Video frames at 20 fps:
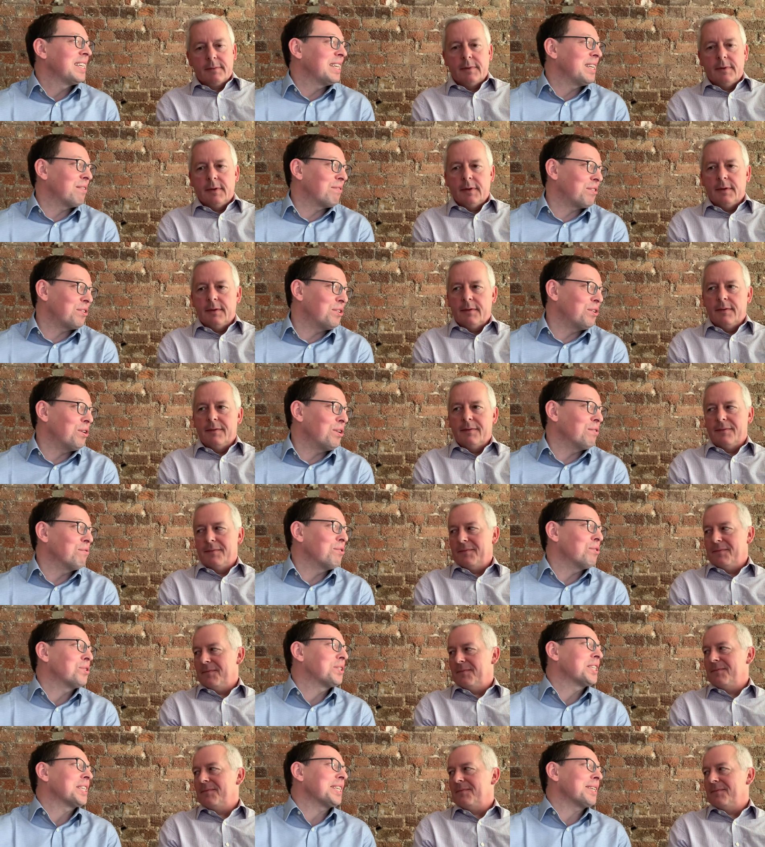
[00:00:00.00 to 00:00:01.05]
Speaker 1: if they're
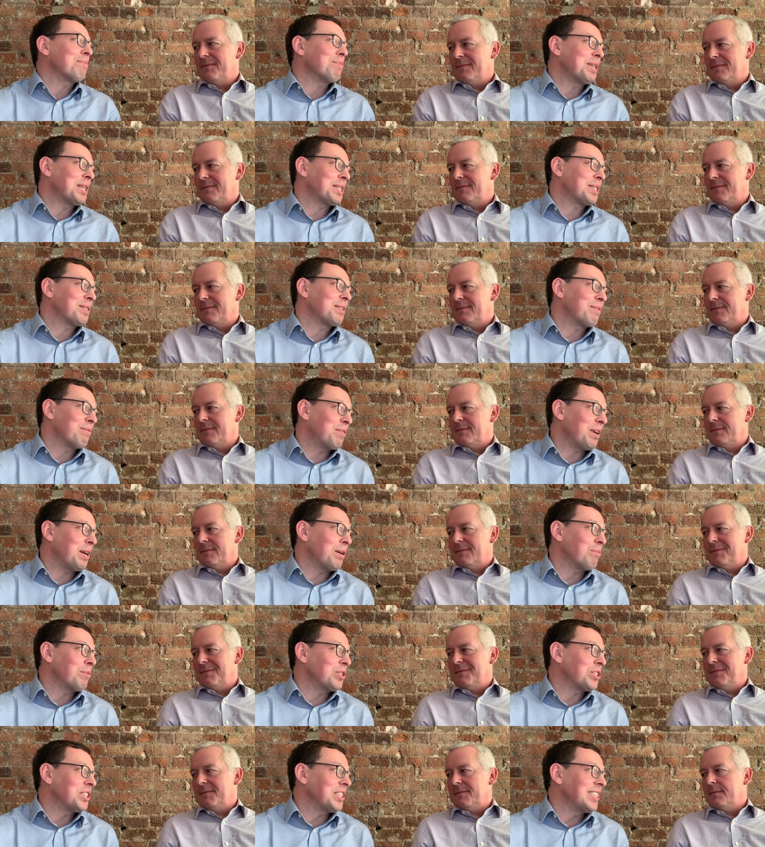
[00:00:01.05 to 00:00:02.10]
non-voting, it makes it very
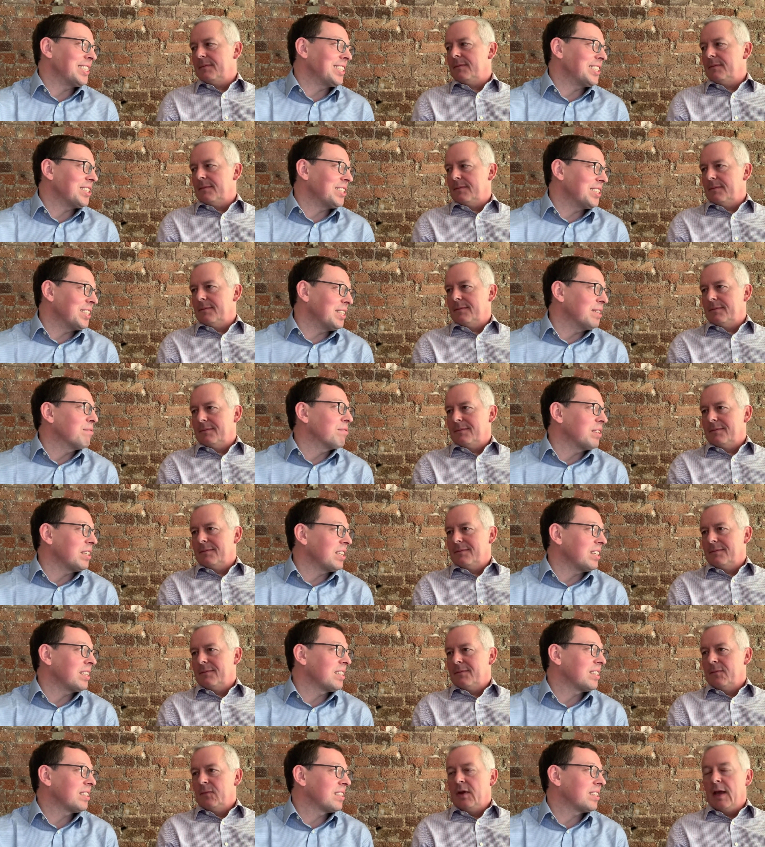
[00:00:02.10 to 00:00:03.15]
much easier than if they.
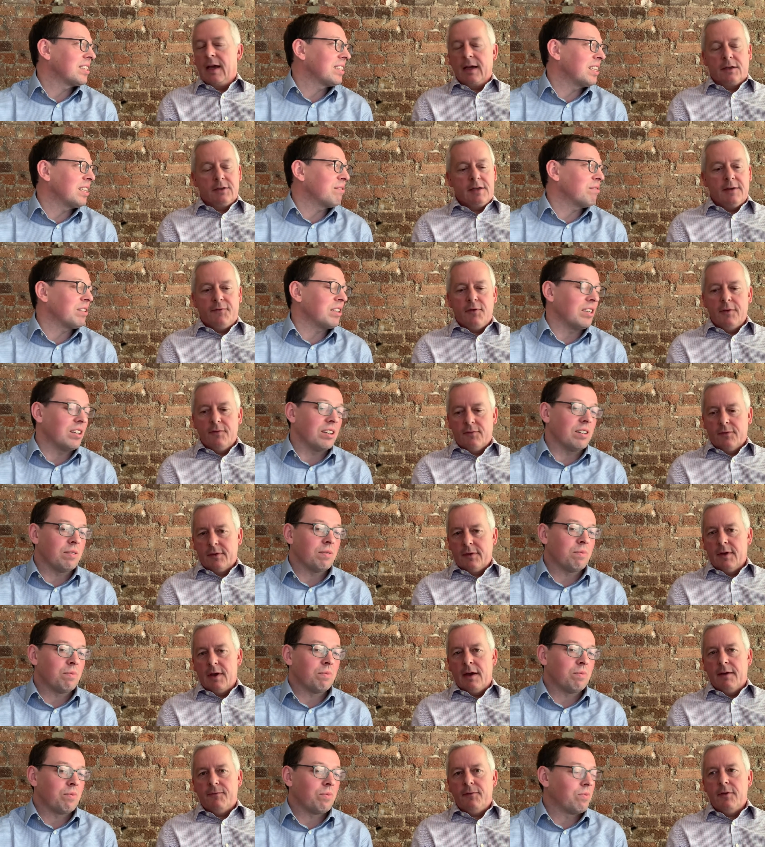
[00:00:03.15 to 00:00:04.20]
Yeah, because if you
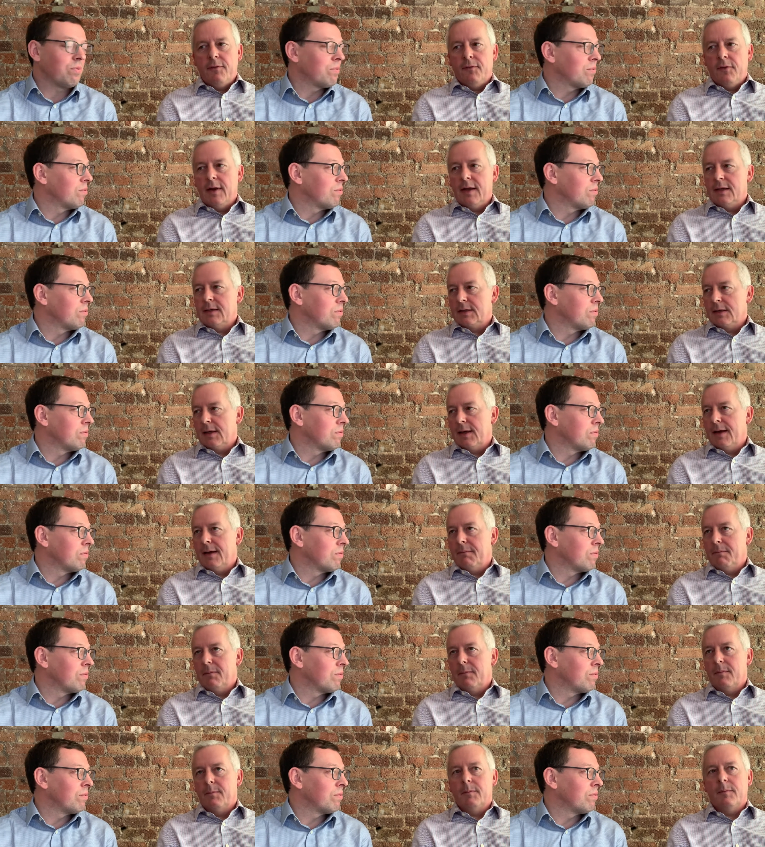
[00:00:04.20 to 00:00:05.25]
yeah
Speaker 2: if you need to get
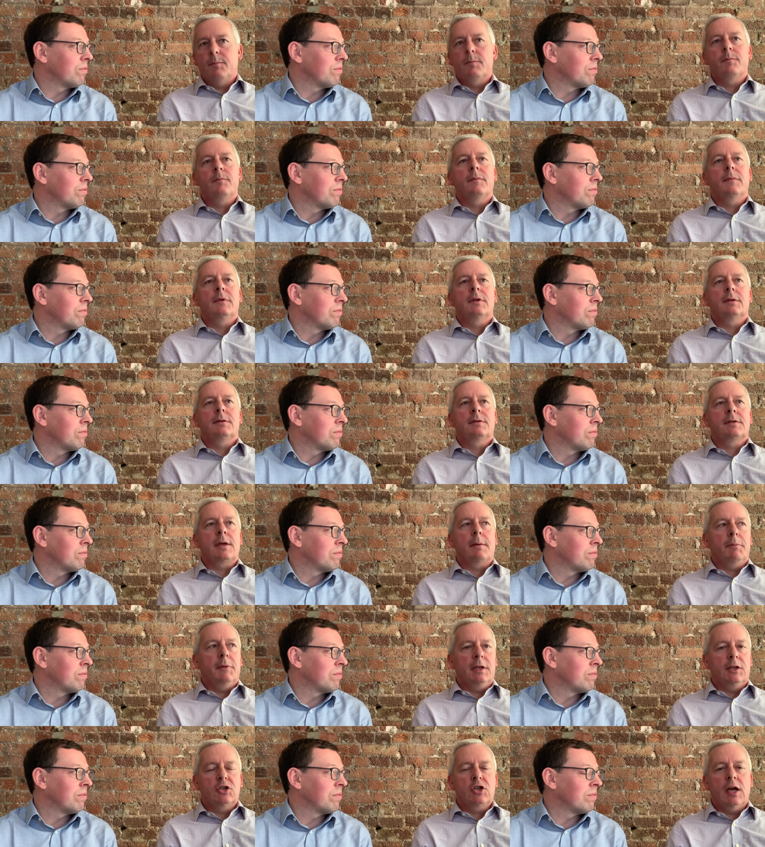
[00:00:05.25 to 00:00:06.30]

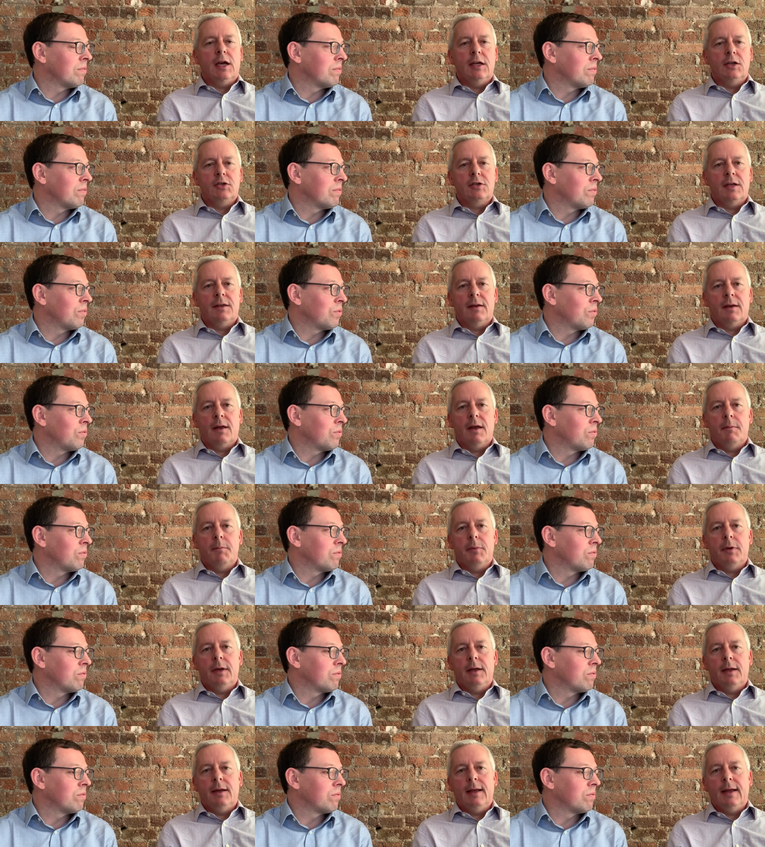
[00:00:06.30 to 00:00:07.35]
something changed in the
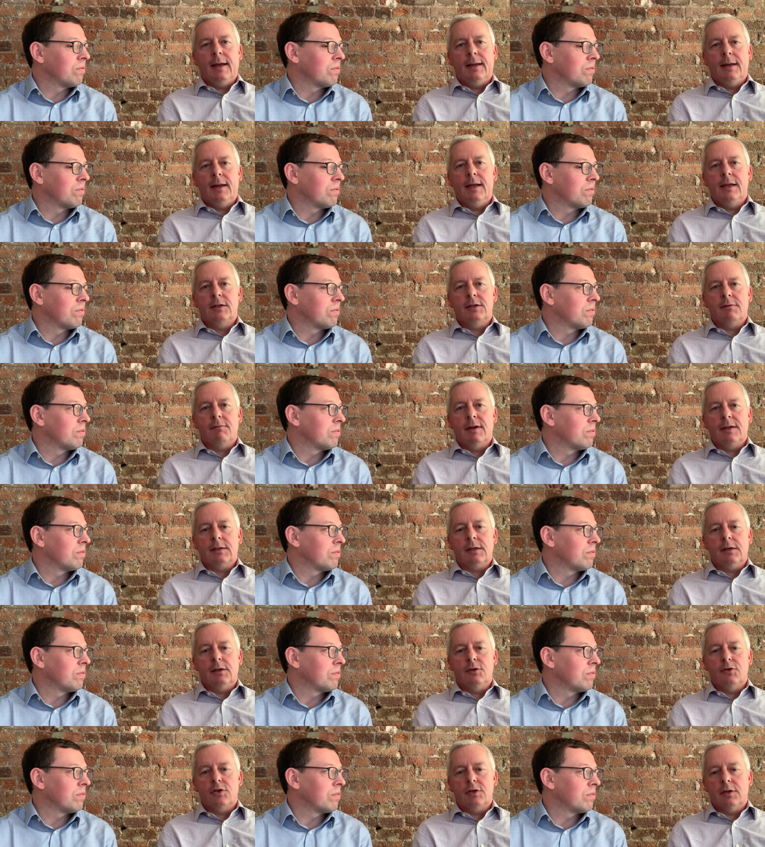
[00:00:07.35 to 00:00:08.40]
company and it needs a
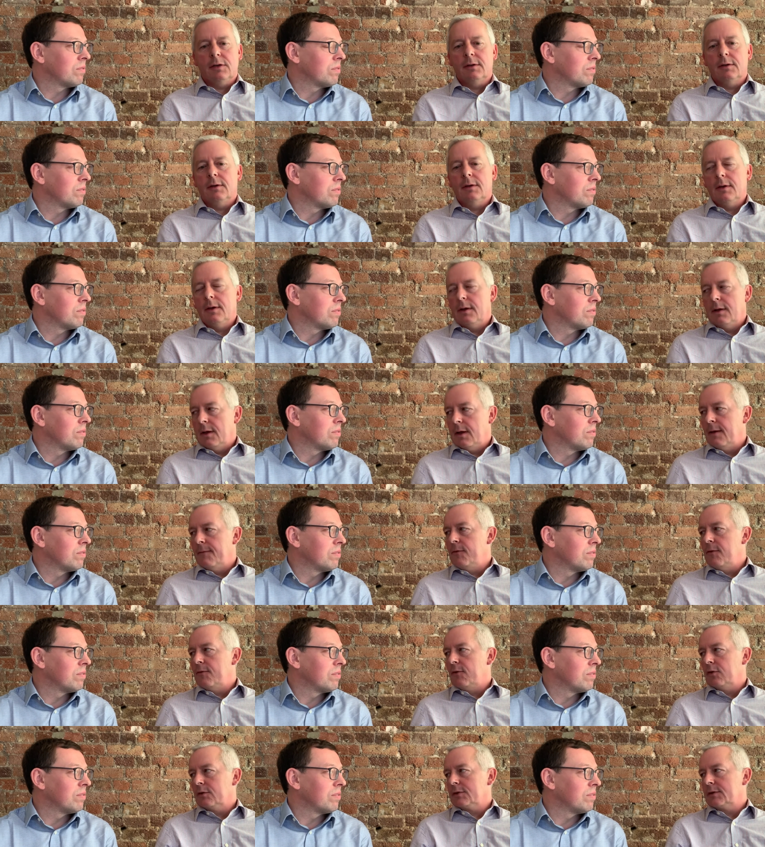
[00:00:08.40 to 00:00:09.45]
resolution, if
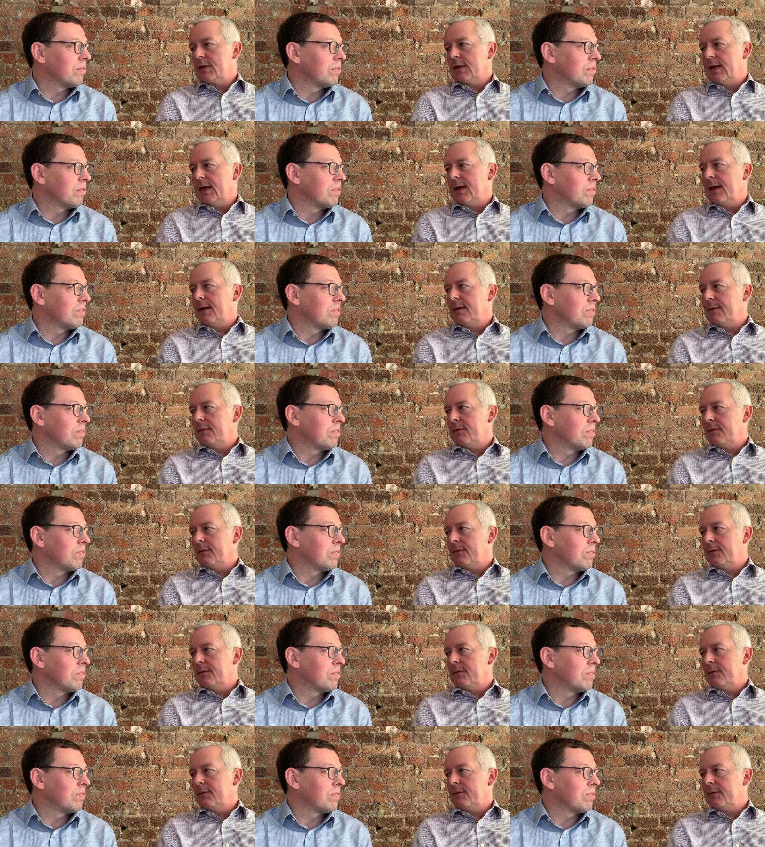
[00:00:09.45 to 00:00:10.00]
you've got to get